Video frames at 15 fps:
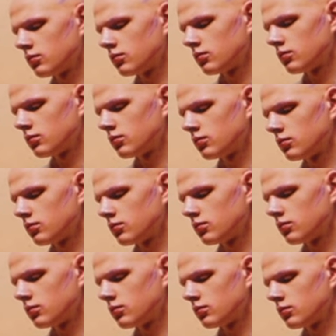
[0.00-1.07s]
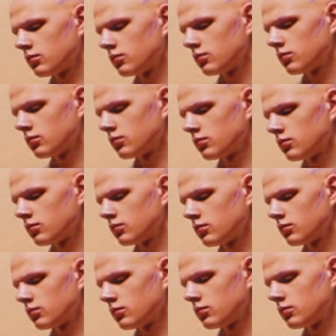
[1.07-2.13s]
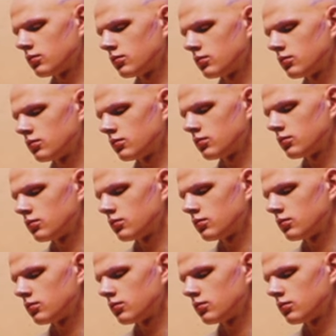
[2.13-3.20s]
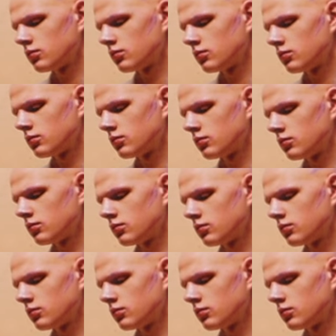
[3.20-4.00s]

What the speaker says: (silent)